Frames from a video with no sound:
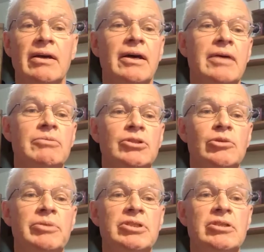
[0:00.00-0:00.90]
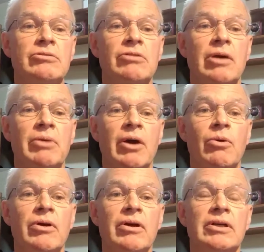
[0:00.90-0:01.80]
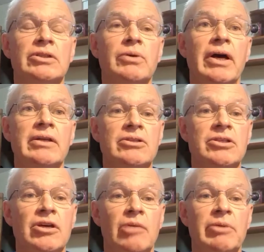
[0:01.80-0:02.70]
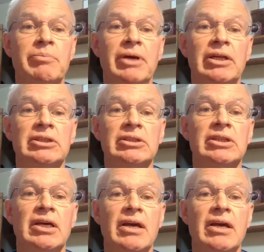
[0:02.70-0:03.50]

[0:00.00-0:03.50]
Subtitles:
"I'm so busy doing my work and trying to see all my patients